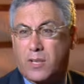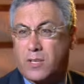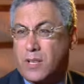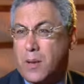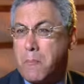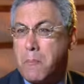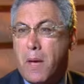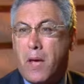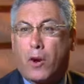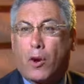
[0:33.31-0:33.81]

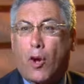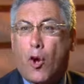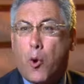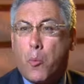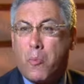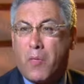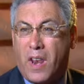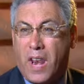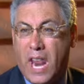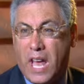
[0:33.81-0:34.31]
Some men are
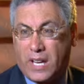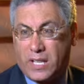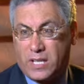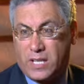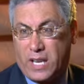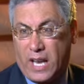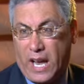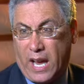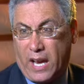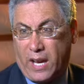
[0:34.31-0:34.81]
home the next
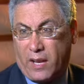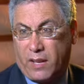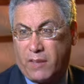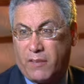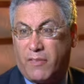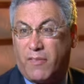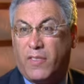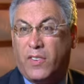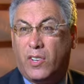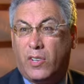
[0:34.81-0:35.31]
day
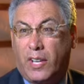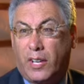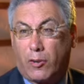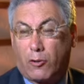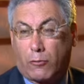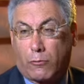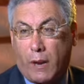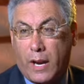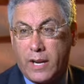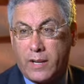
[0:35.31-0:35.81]
feeling
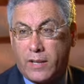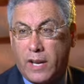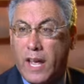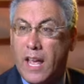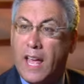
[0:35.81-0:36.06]
great.